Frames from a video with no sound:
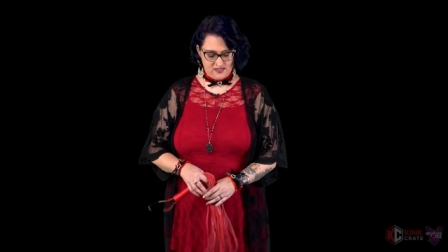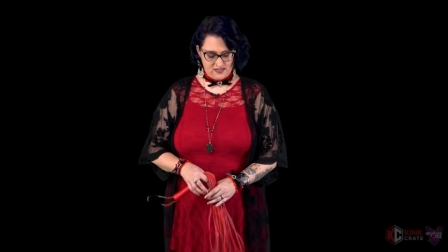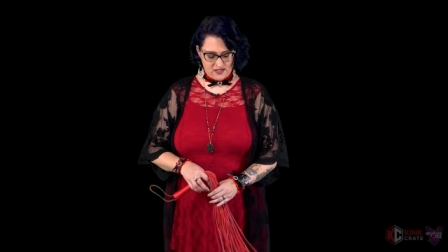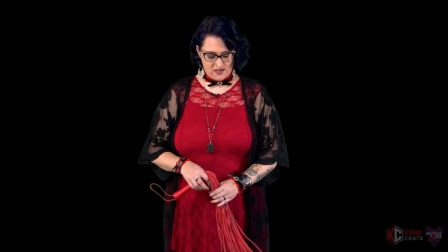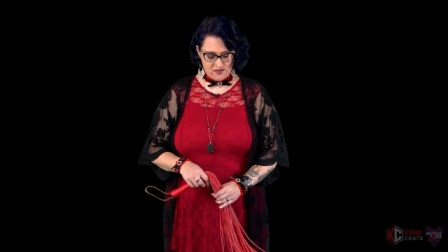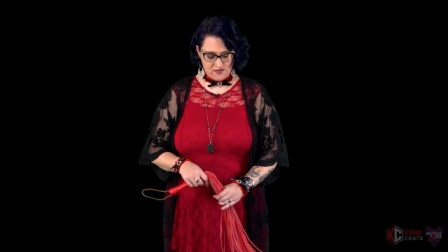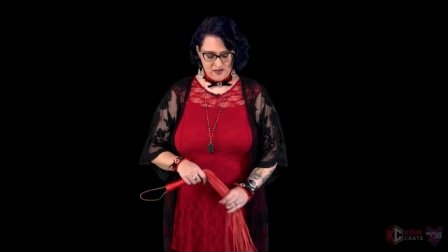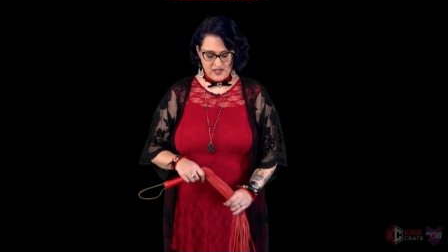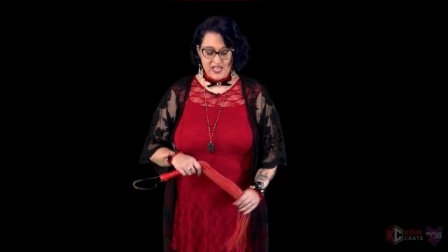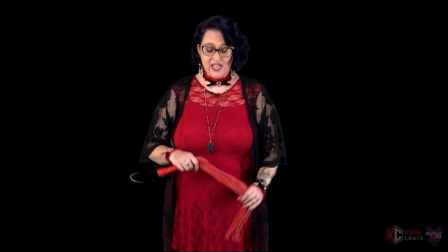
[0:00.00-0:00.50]

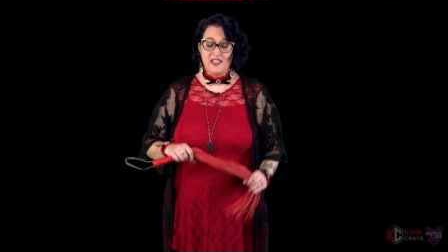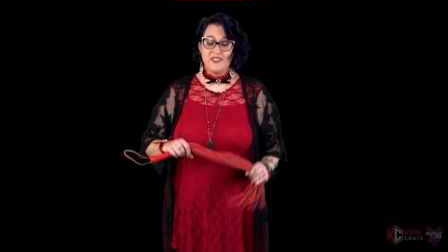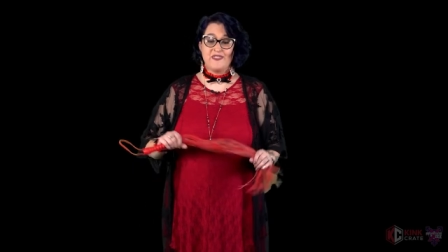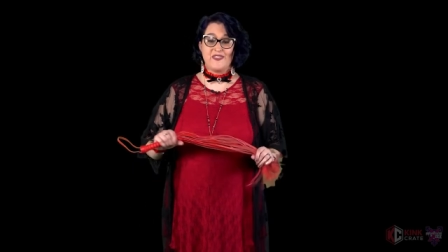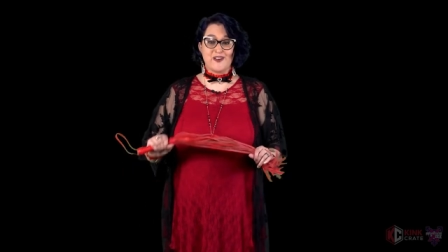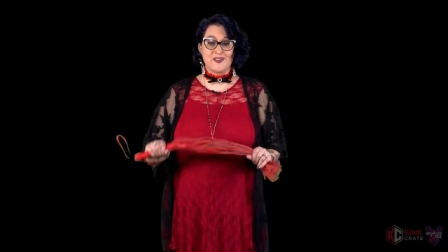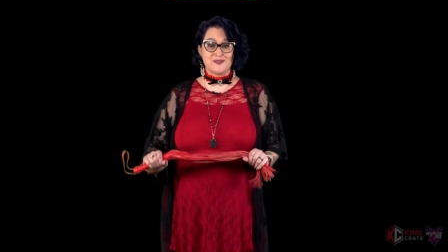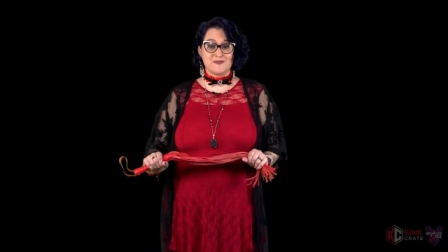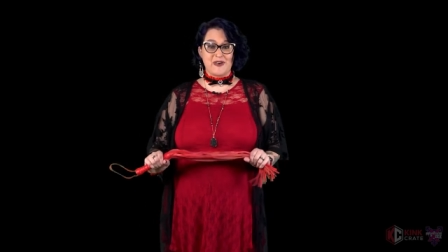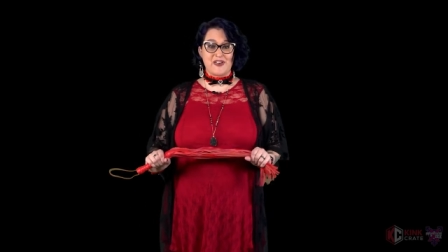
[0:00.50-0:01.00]
So
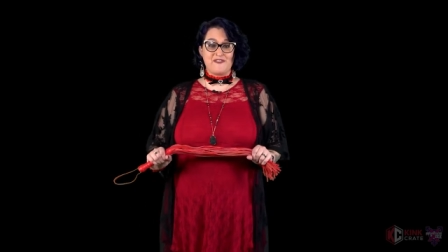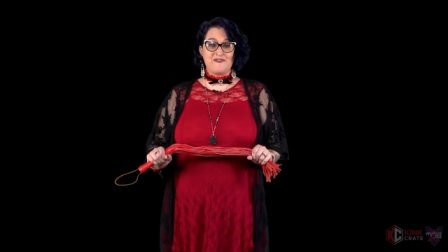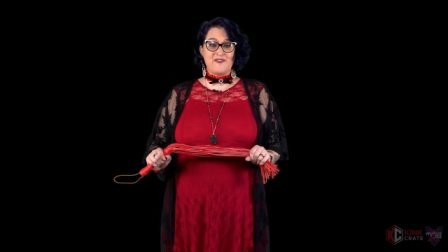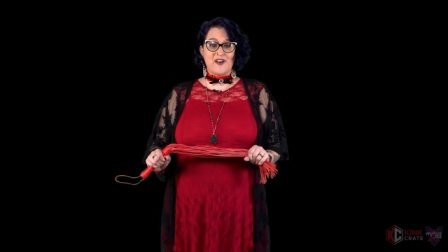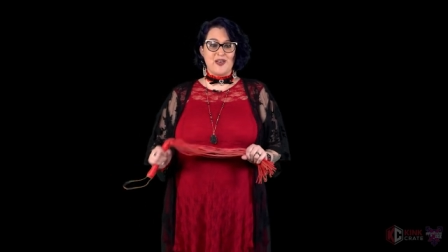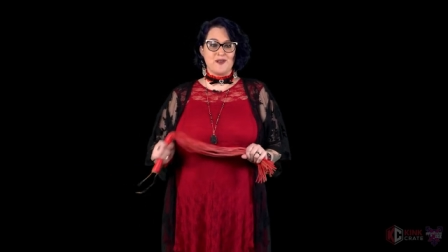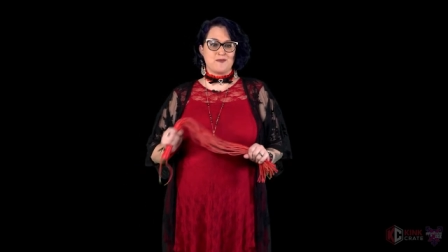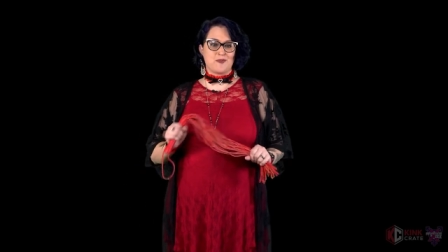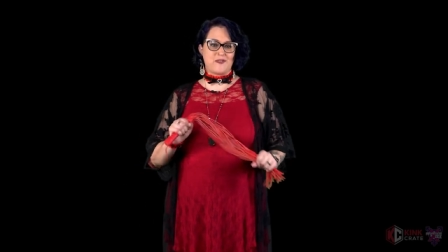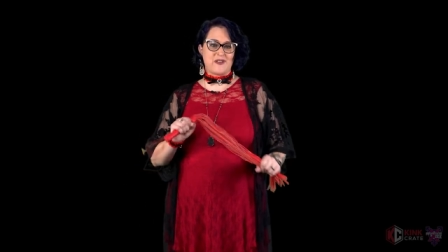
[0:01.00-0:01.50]
there's my
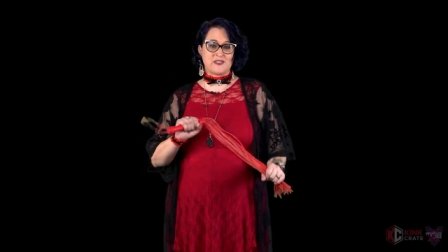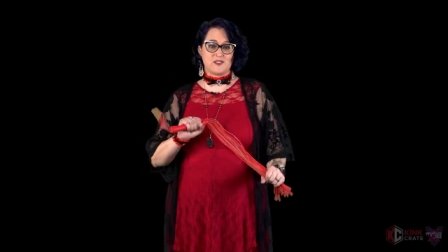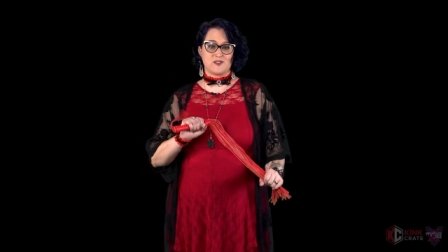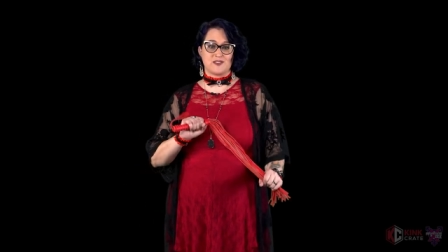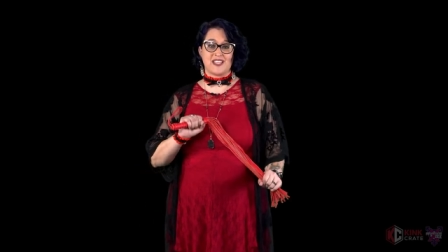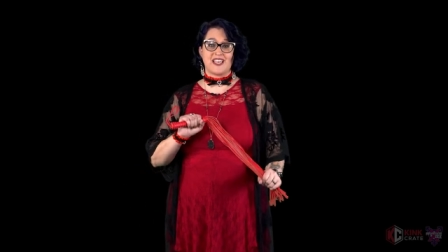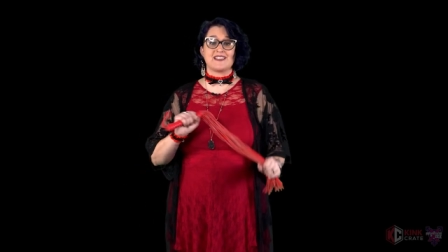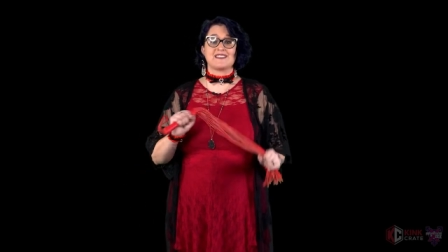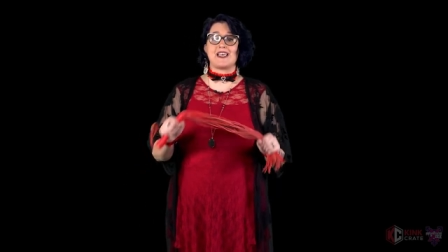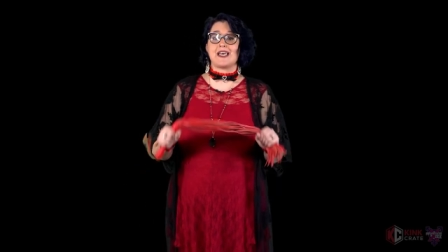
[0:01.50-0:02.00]
fun Professor
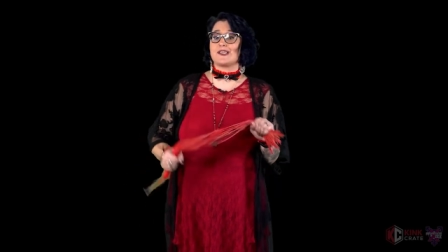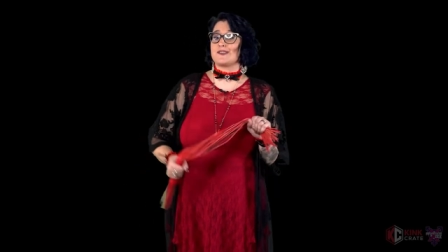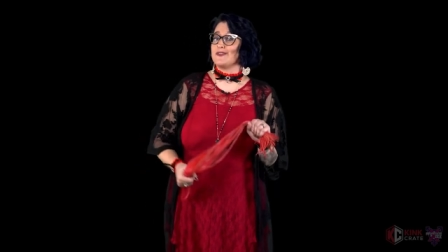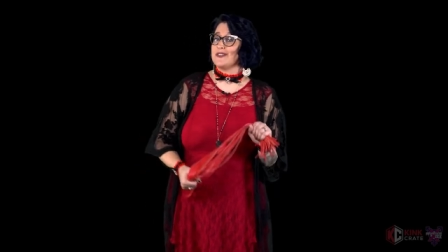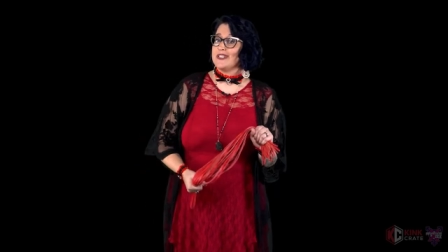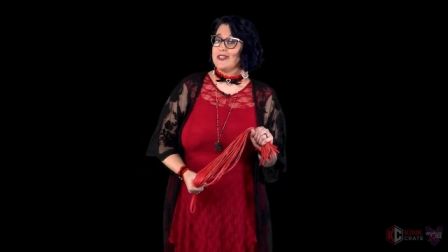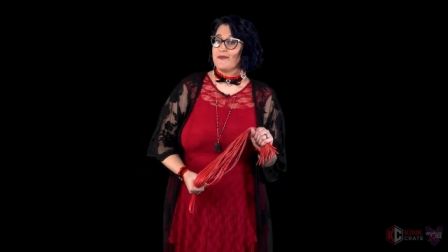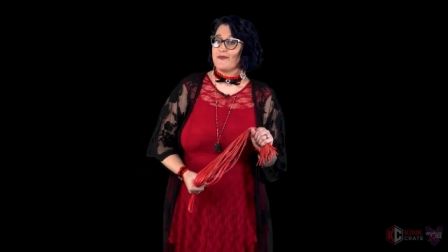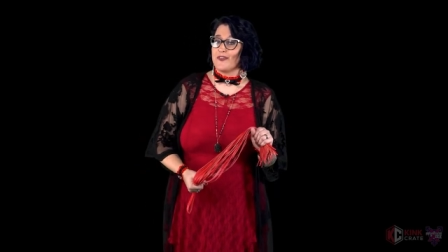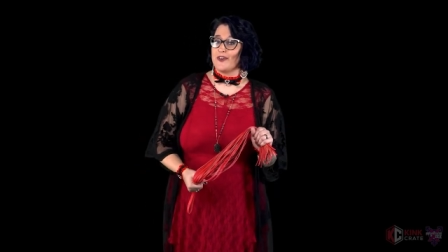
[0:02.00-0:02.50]
Sex extra
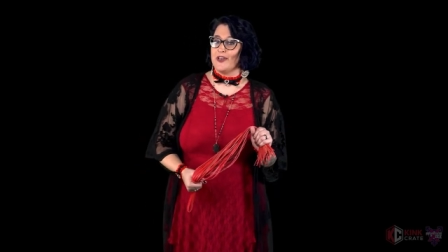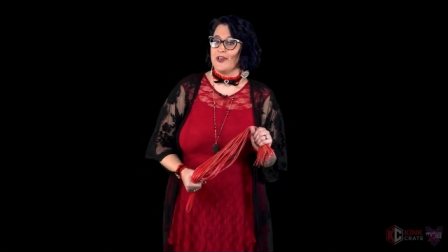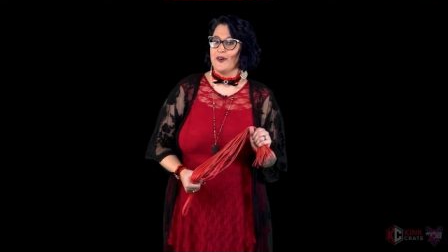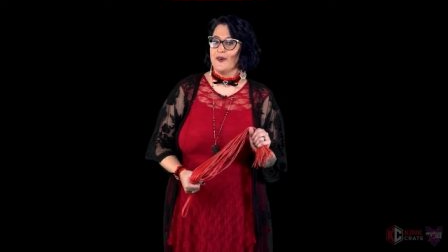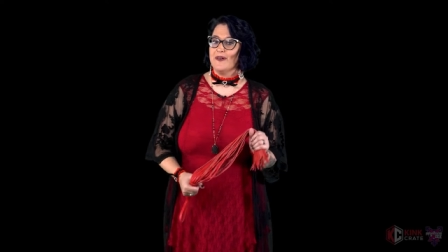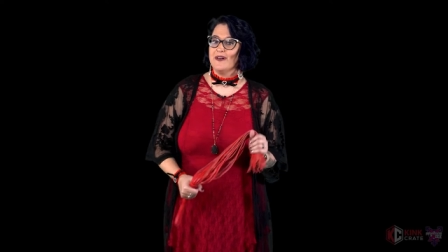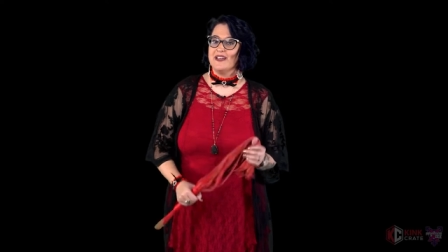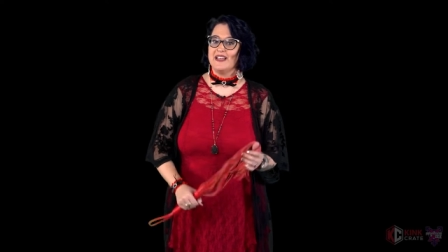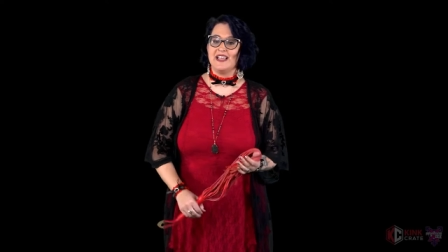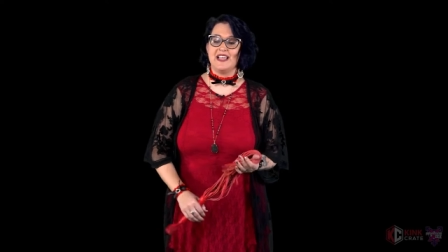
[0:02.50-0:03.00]
tip for
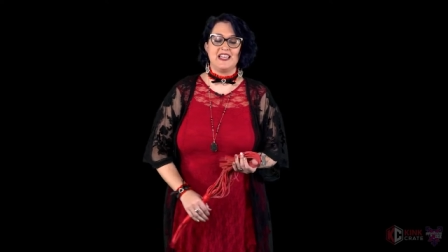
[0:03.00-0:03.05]
you.